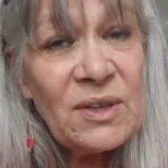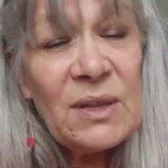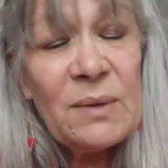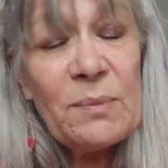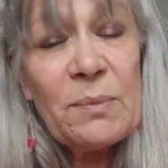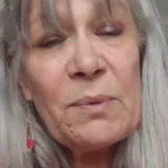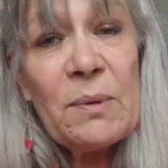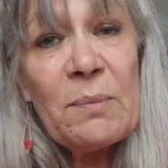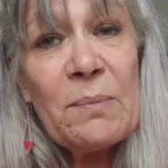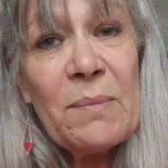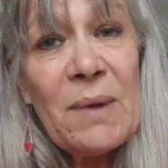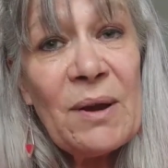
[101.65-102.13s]

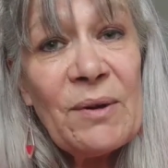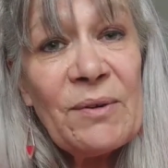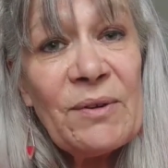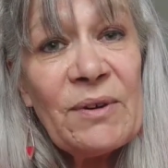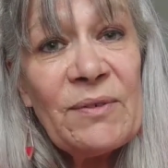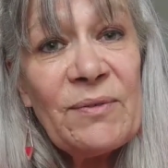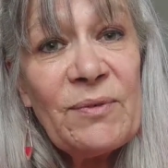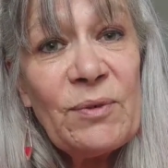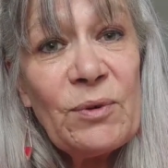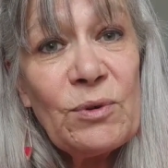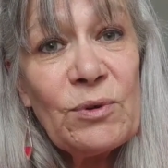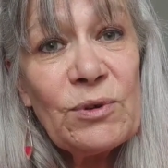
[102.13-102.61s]
They'd been
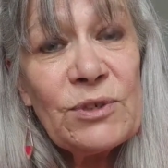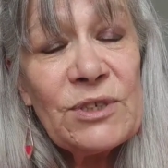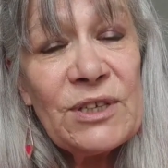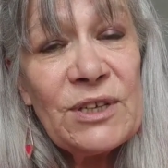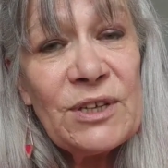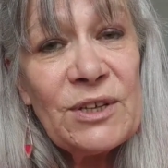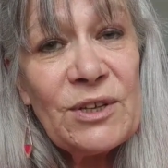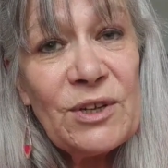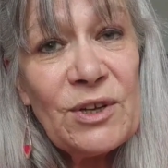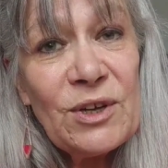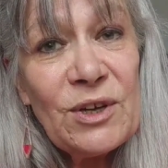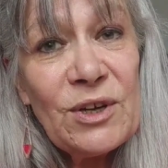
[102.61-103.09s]
married
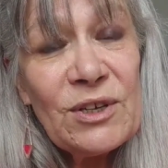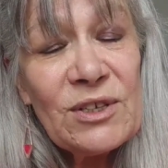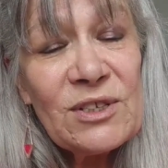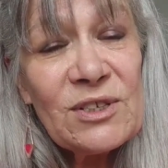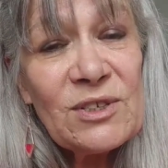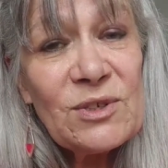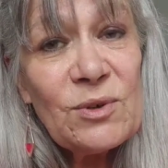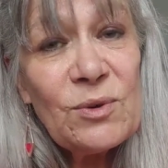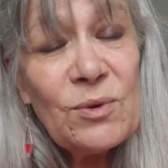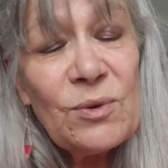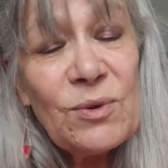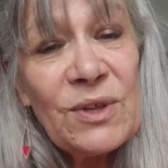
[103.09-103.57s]
14 years,
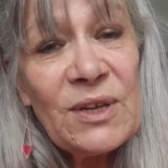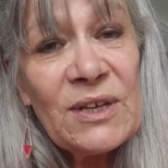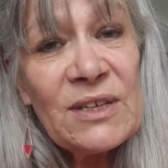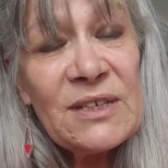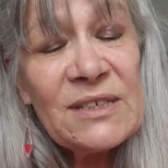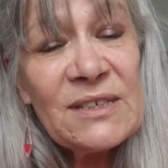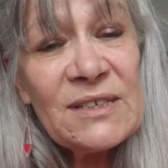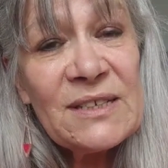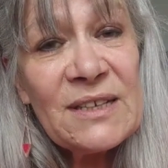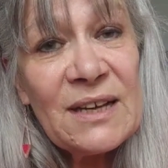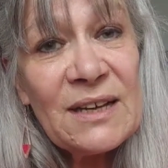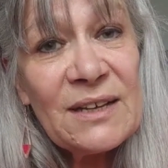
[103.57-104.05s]
so they
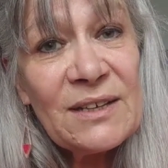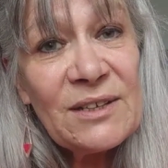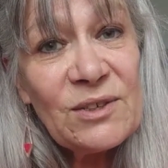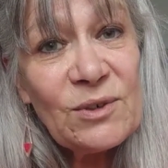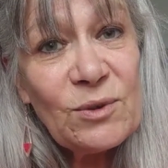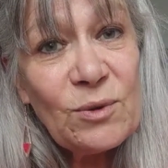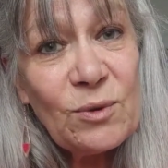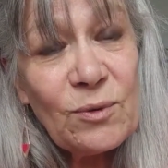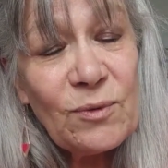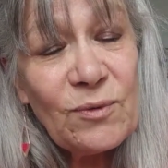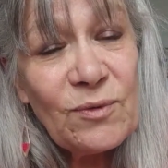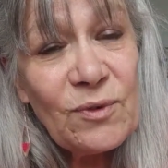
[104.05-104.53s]
decided
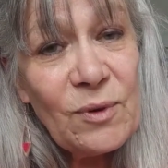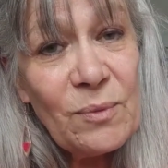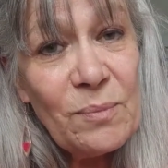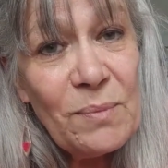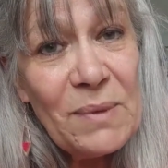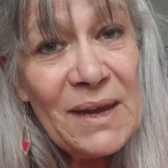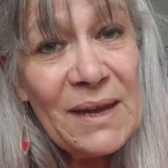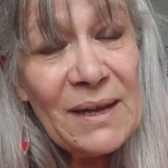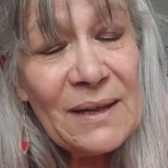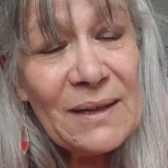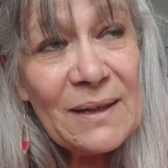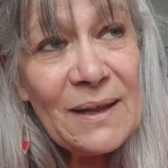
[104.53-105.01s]
to go for a
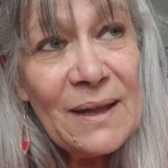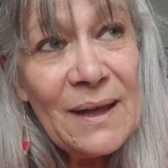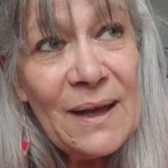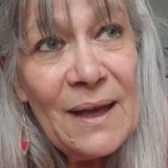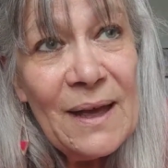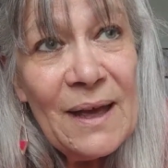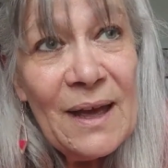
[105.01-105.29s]
meal.